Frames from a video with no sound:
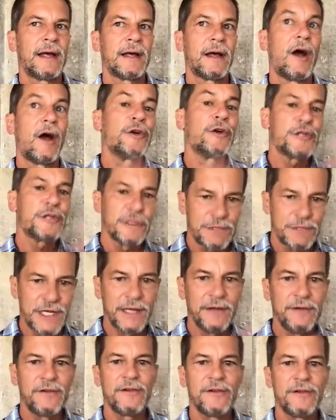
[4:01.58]
ownership
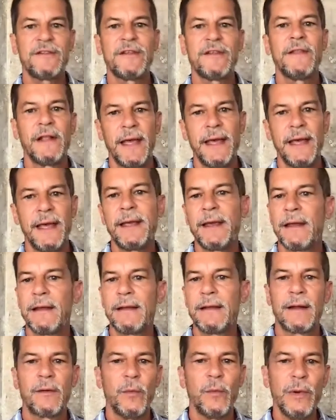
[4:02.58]
changes and the like,
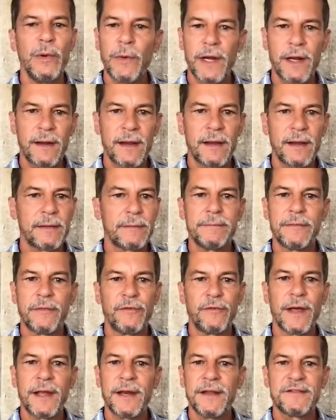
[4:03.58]
we went on a
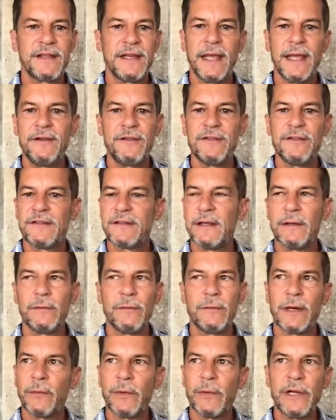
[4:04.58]
run as an agency
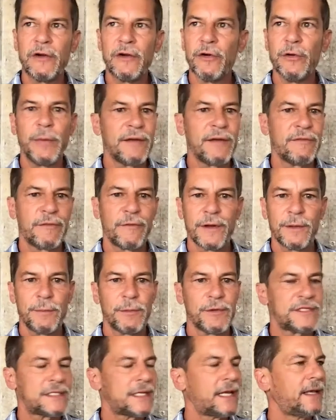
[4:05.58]
where we grew by
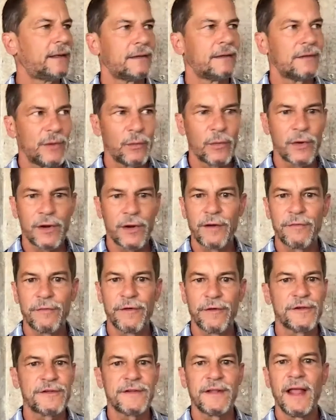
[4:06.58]
40%. We won our
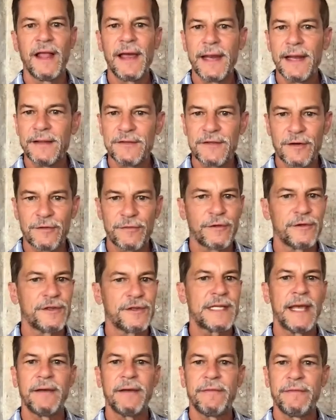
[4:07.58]
first Lions, our
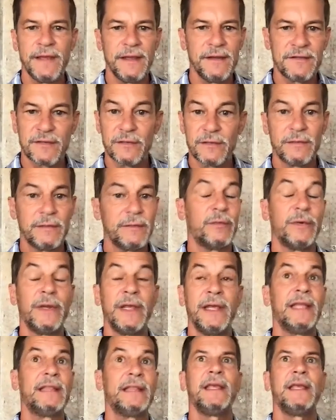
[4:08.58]
first Effies. We
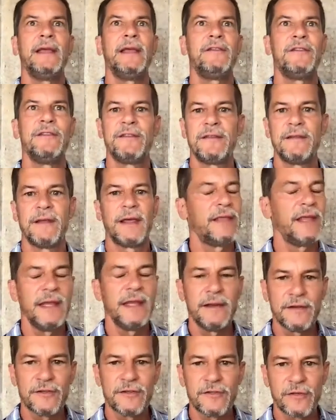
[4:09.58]
hit the
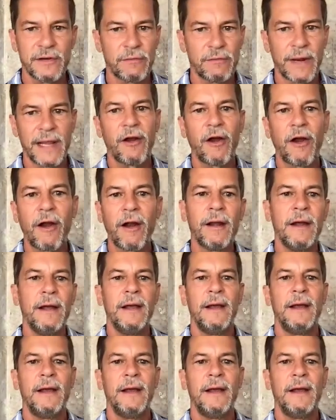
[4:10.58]
industry radar.